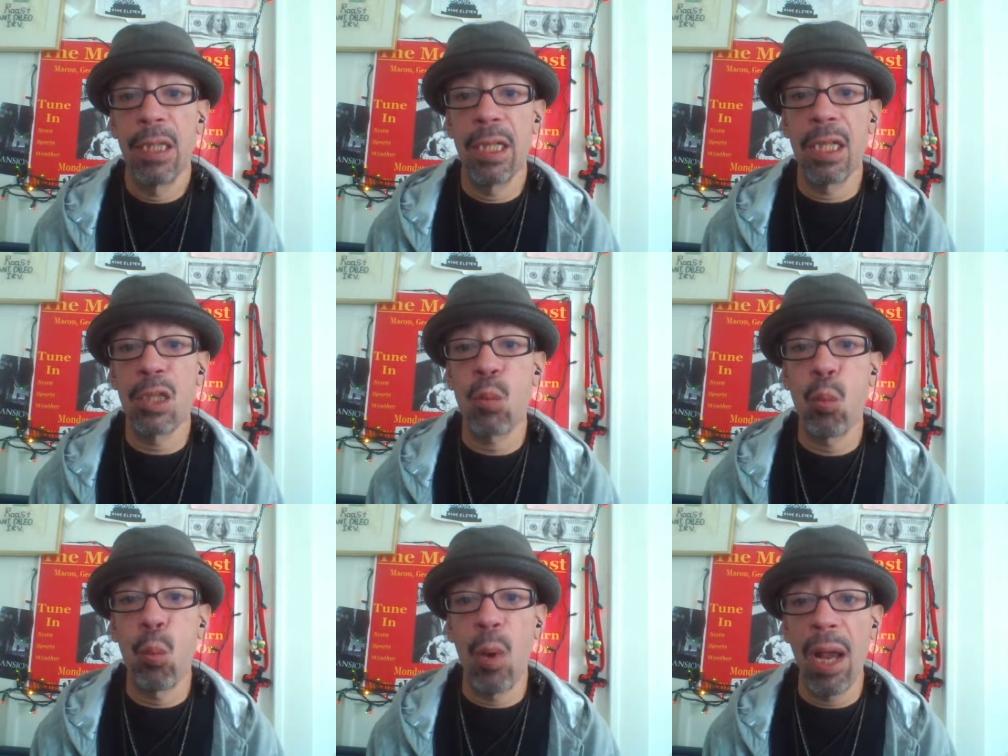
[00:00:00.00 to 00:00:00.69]

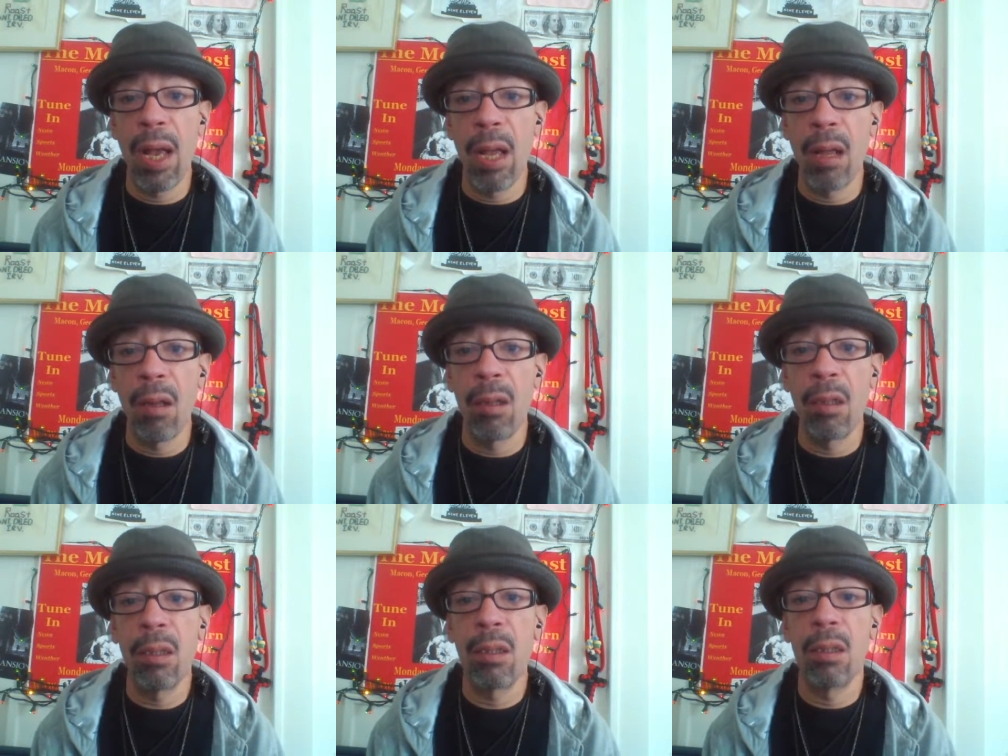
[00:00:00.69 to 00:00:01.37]
is
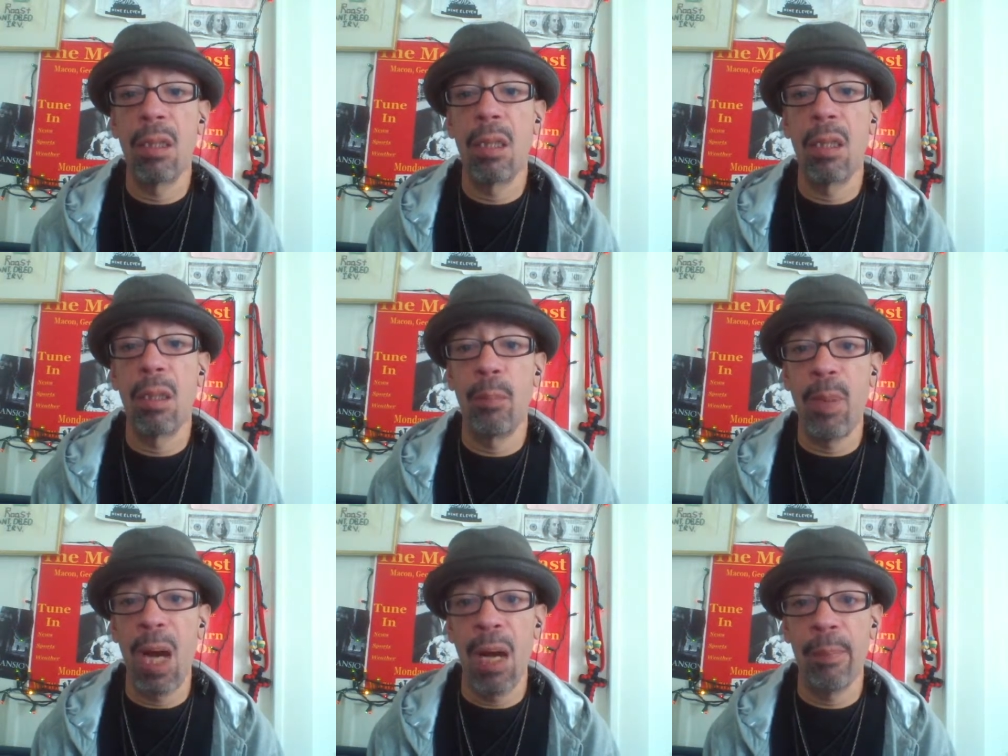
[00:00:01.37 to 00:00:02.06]
well
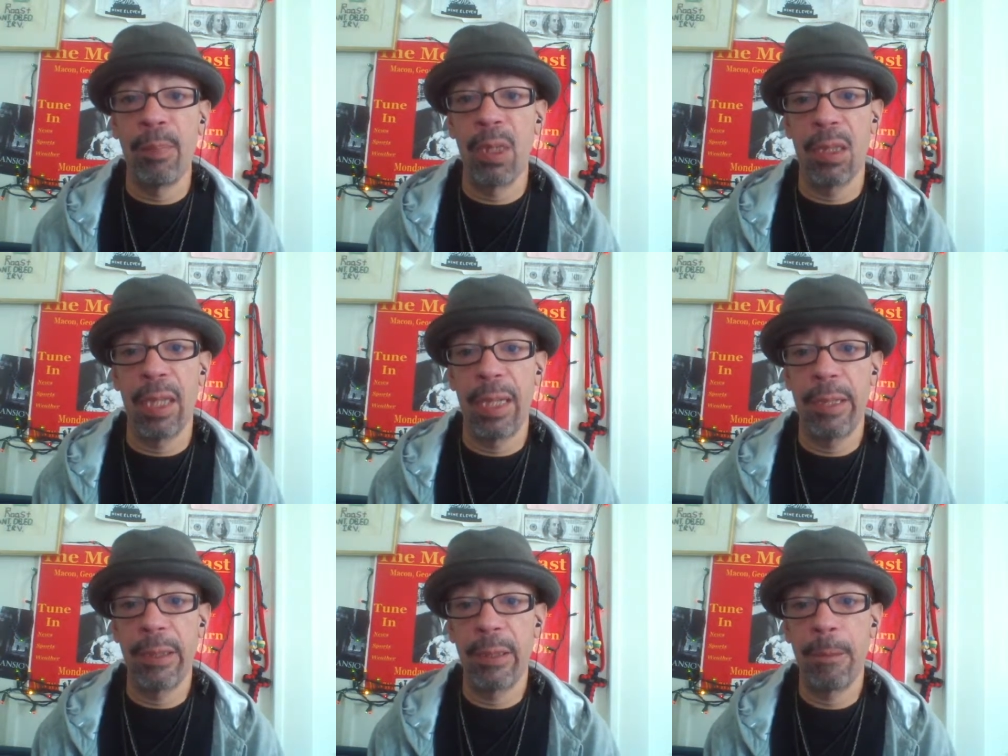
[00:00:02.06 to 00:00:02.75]
uh,
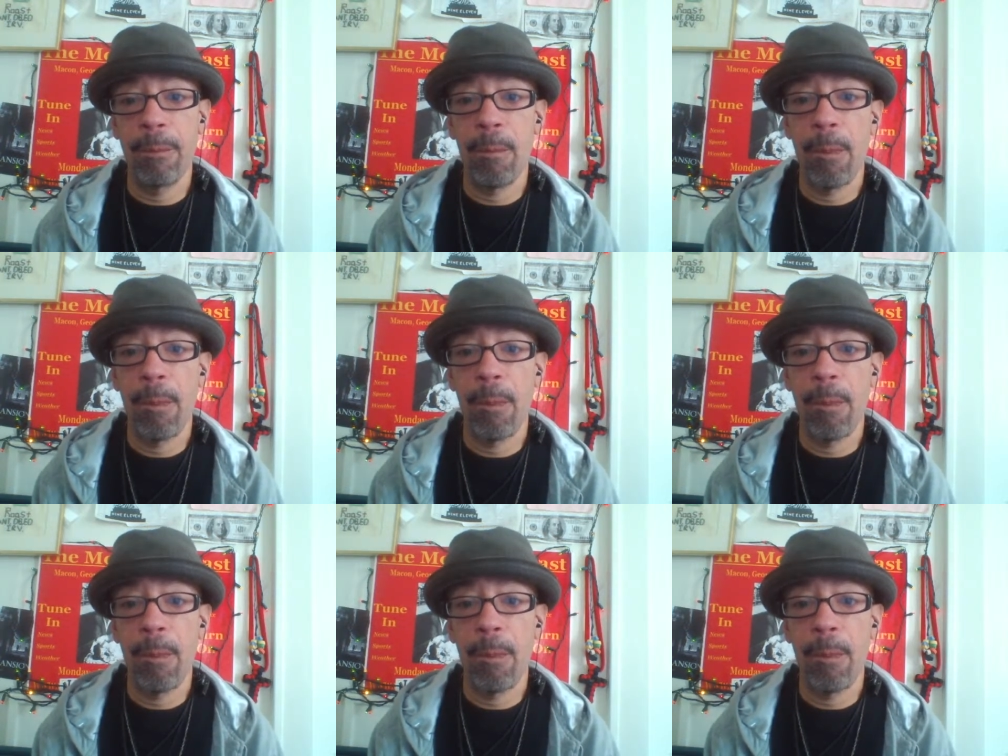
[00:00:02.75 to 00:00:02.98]
populated.